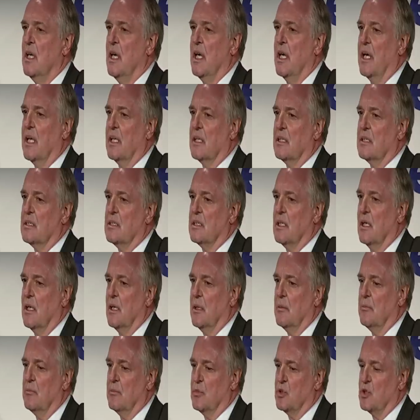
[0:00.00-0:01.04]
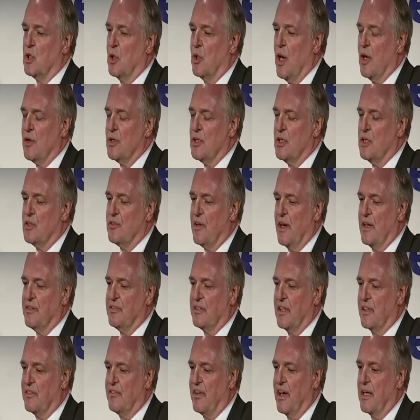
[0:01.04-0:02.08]
And so how do you drive
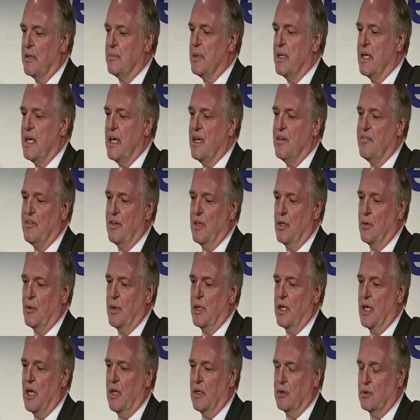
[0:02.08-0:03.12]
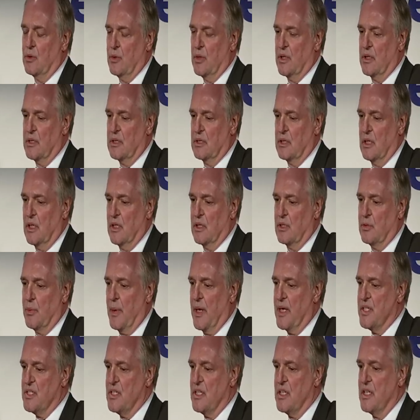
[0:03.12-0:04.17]
that right behavior? We now do it
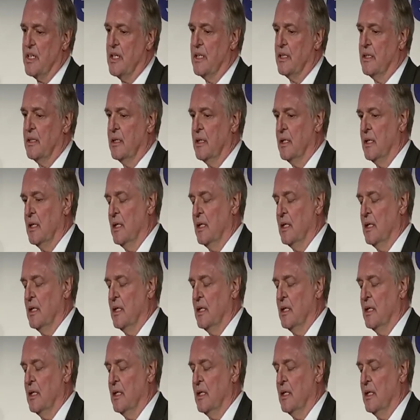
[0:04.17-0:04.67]
twice a year.